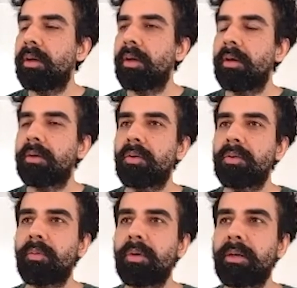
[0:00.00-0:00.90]
they
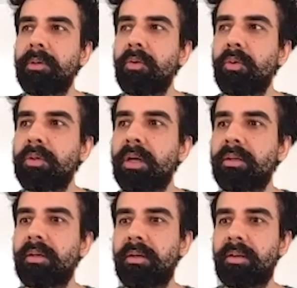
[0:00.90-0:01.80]
would let me know that
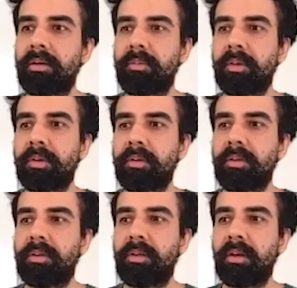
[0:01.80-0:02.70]

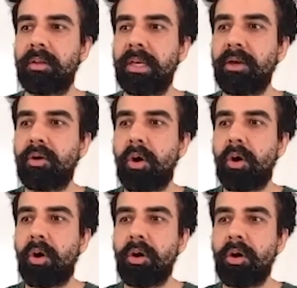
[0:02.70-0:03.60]
they
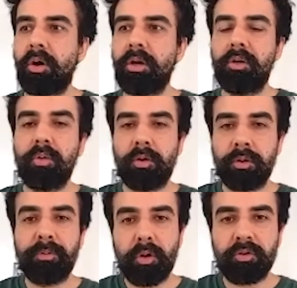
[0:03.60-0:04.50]
got into
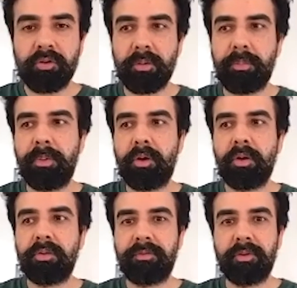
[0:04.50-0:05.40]
entrepreneurship because
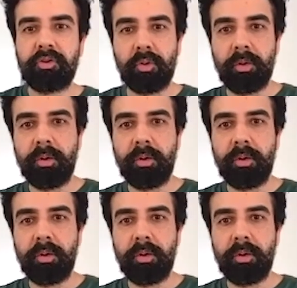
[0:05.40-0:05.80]
of the show,